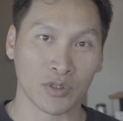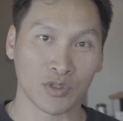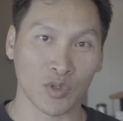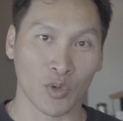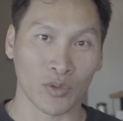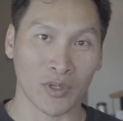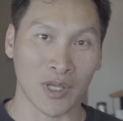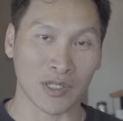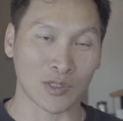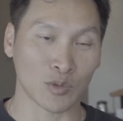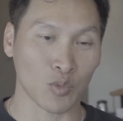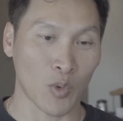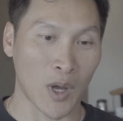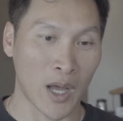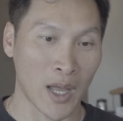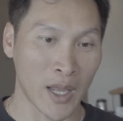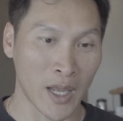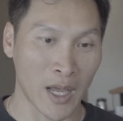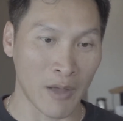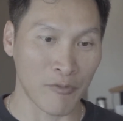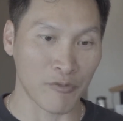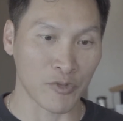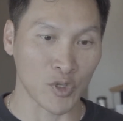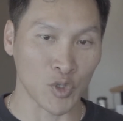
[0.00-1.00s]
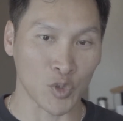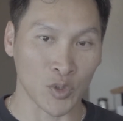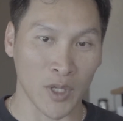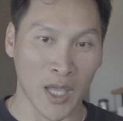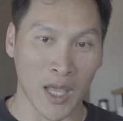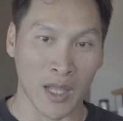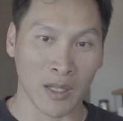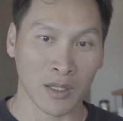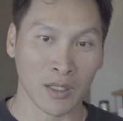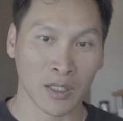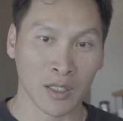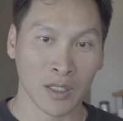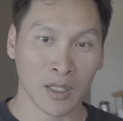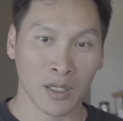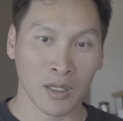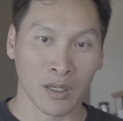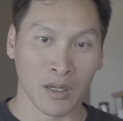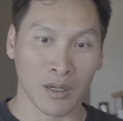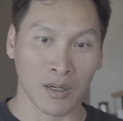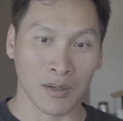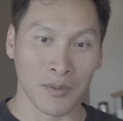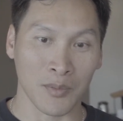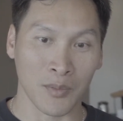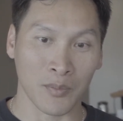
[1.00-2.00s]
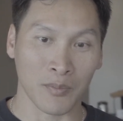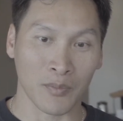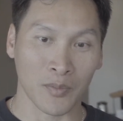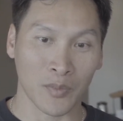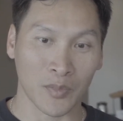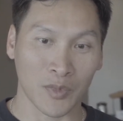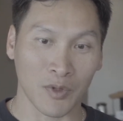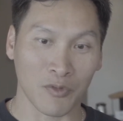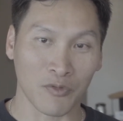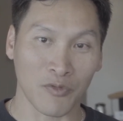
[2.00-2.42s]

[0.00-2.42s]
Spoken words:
So that's why I feel that the